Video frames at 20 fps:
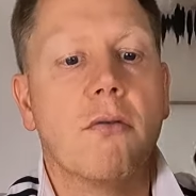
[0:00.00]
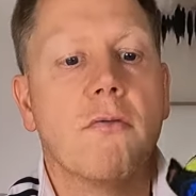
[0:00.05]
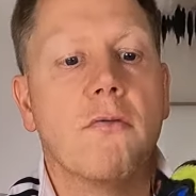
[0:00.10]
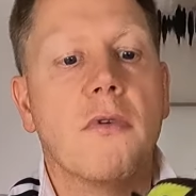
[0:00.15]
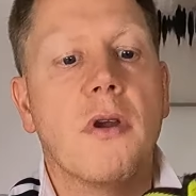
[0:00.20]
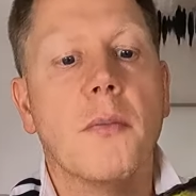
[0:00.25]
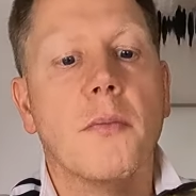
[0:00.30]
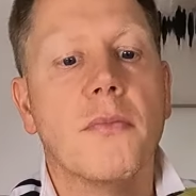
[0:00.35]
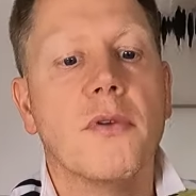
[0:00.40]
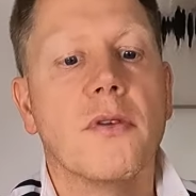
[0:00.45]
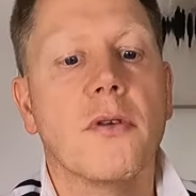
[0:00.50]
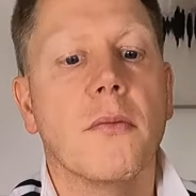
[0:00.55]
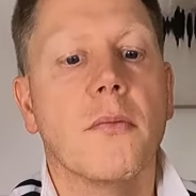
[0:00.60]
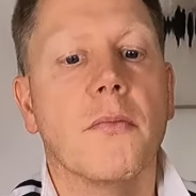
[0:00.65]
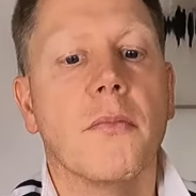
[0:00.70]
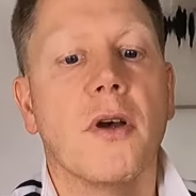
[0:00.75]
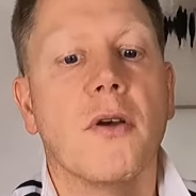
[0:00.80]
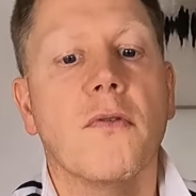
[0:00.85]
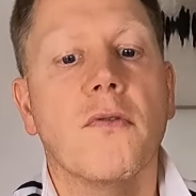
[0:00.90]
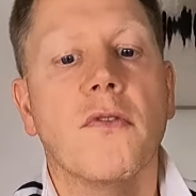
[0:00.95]
Rips
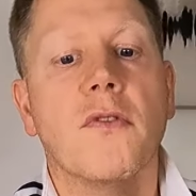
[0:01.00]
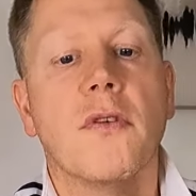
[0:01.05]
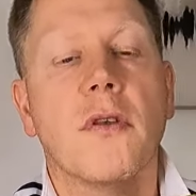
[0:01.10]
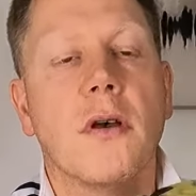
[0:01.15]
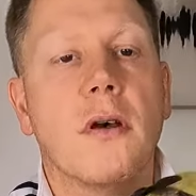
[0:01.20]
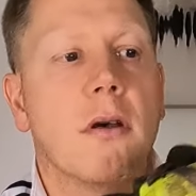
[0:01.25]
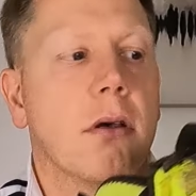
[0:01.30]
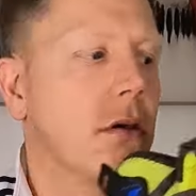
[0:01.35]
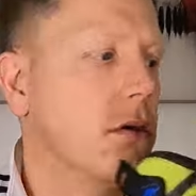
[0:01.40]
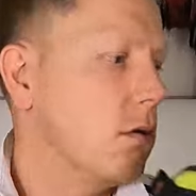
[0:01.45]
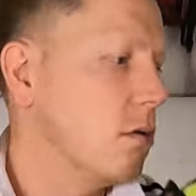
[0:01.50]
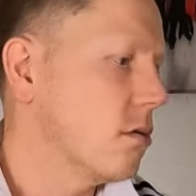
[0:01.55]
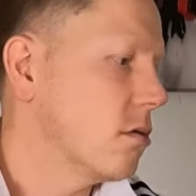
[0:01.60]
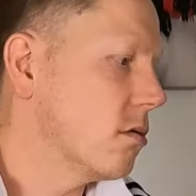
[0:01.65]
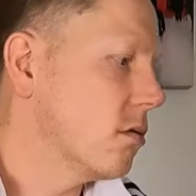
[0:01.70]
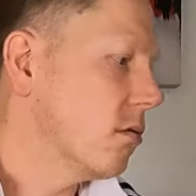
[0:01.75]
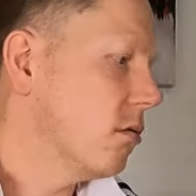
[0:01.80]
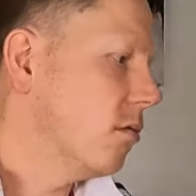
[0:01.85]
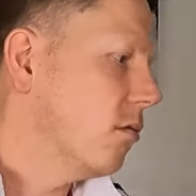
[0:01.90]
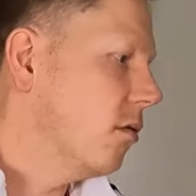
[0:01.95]
on both
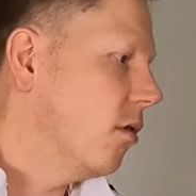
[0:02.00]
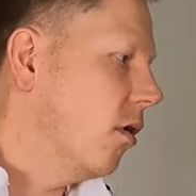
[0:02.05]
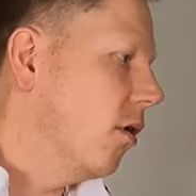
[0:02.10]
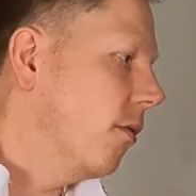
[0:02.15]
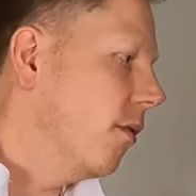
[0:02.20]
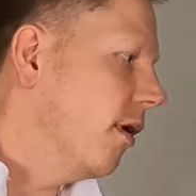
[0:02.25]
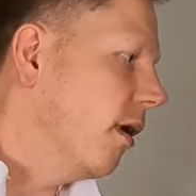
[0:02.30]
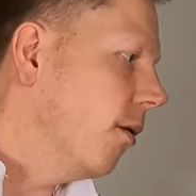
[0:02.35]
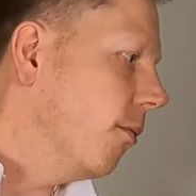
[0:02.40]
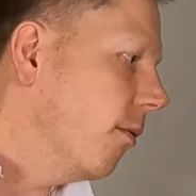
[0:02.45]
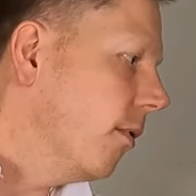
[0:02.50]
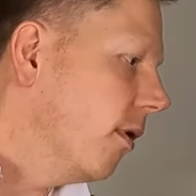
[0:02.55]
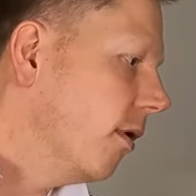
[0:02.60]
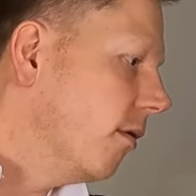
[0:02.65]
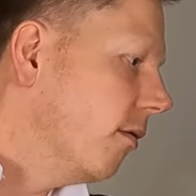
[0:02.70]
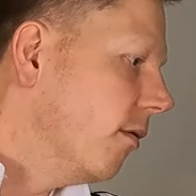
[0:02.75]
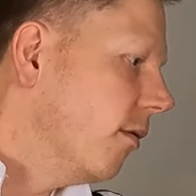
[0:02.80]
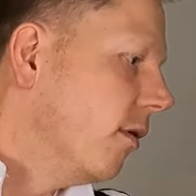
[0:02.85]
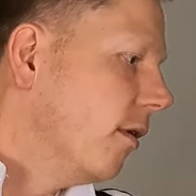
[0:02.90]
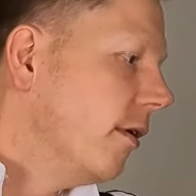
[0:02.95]
sides on that
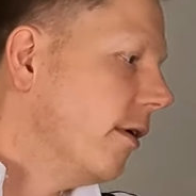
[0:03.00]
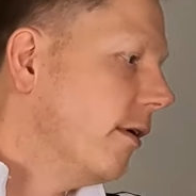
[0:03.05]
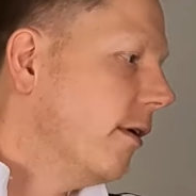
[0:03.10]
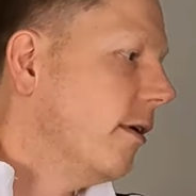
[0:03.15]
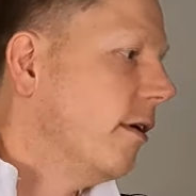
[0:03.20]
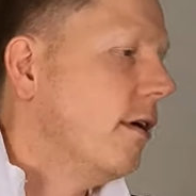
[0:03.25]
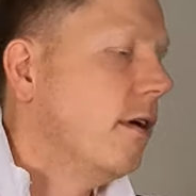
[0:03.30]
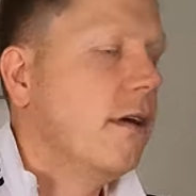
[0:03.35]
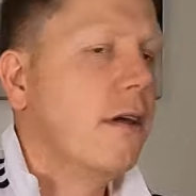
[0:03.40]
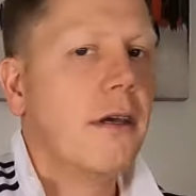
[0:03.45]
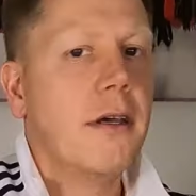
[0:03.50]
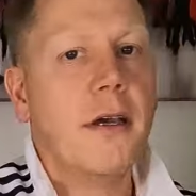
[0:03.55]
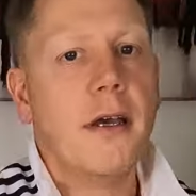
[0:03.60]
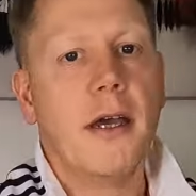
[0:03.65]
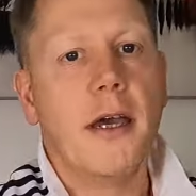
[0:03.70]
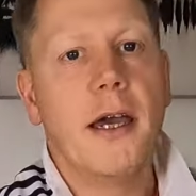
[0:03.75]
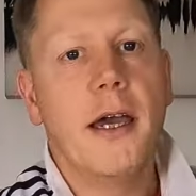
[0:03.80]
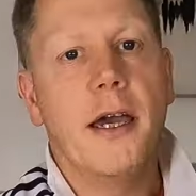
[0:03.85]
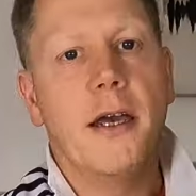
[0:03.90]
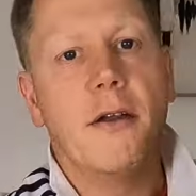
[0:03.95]
one,
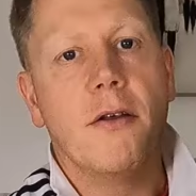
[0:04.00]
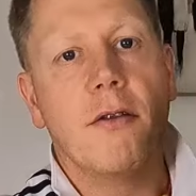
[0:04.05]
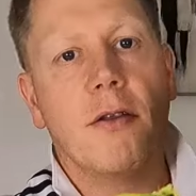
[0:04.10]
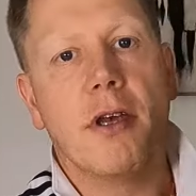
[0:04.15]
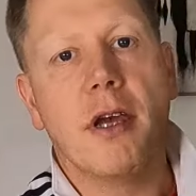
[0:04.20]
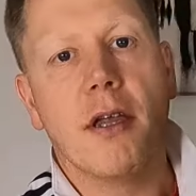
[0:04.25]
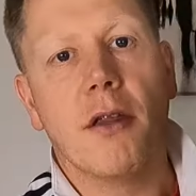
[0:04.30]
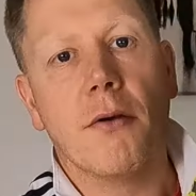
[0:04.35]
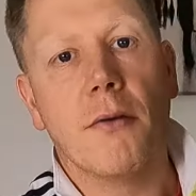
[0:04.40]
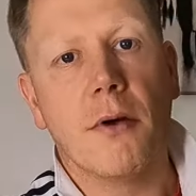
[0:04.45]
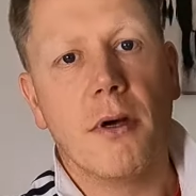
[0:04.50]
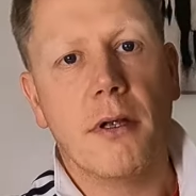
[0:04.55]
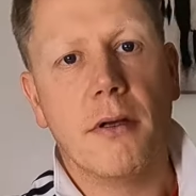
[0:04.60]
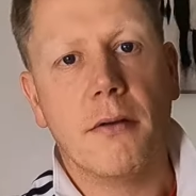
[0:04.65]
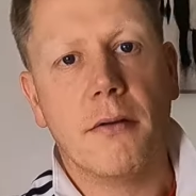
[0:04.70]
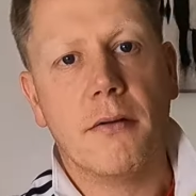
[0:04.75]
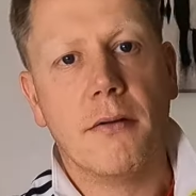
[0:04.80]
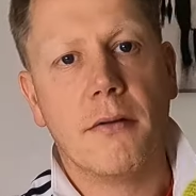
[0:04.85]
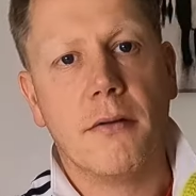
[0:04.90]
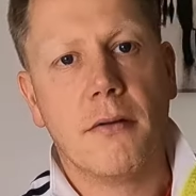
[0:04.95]
and on the other
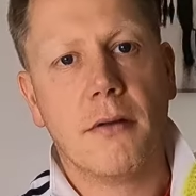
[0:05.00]
one